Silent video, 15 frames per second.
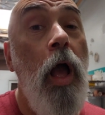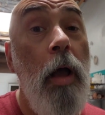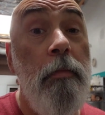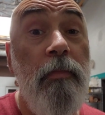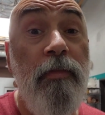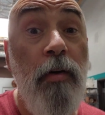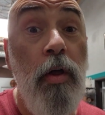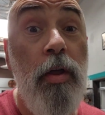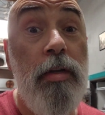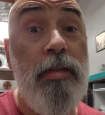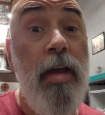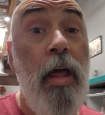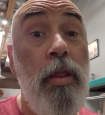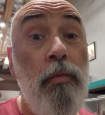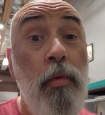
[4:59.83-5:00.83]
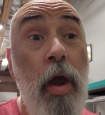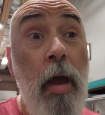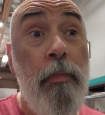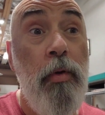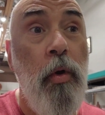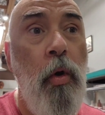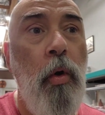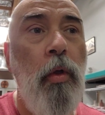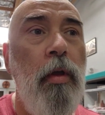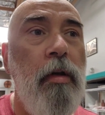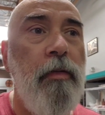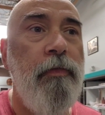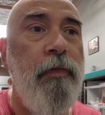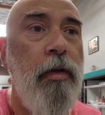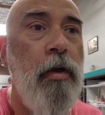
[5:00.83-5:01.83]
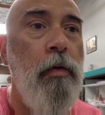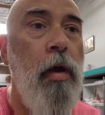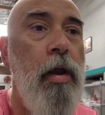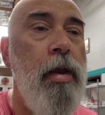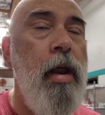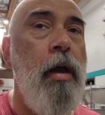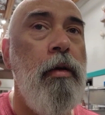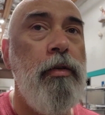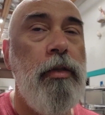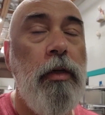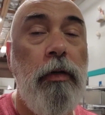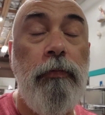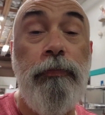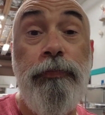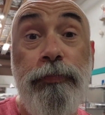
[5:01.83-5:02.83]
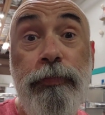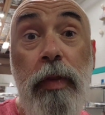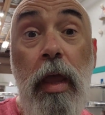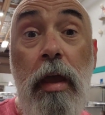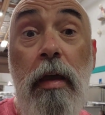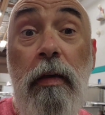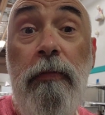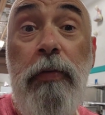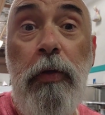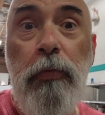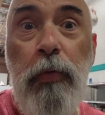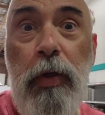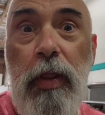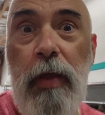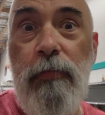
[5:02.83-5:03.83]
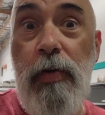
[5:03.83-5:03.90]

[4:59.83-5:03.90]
I'm falling down the rabbit hole of fear right now. So feel free to